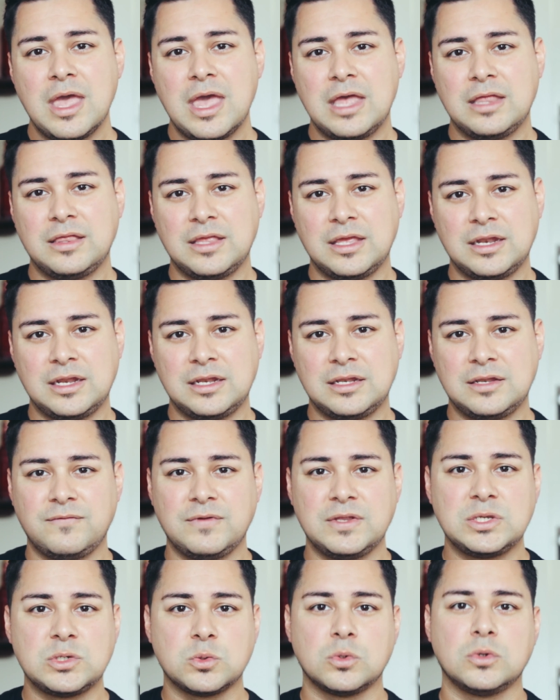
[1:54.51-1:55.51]
And then
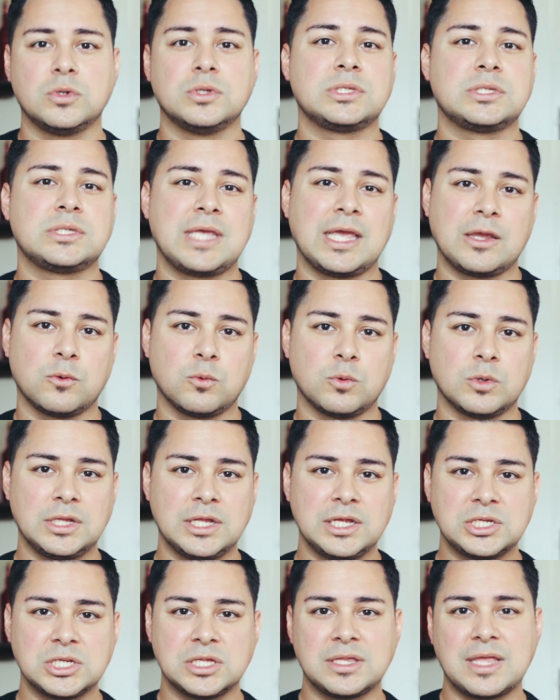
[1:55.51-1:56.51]
individuals take a
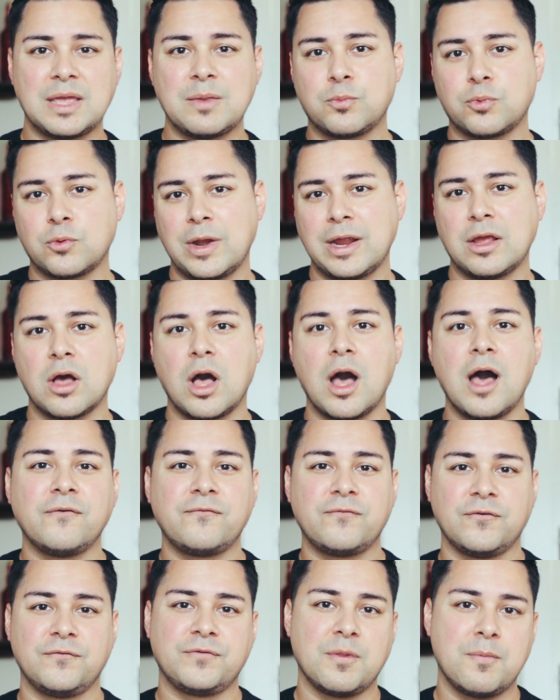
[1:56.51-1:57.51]
religion, they break
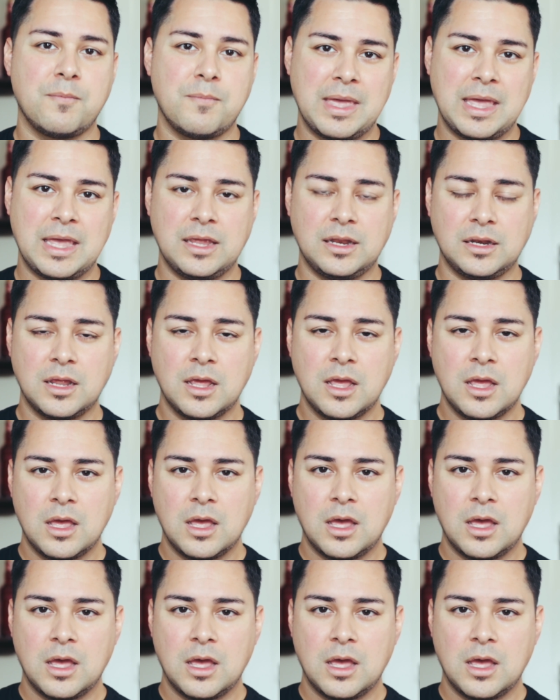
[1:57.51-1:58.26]
off of the main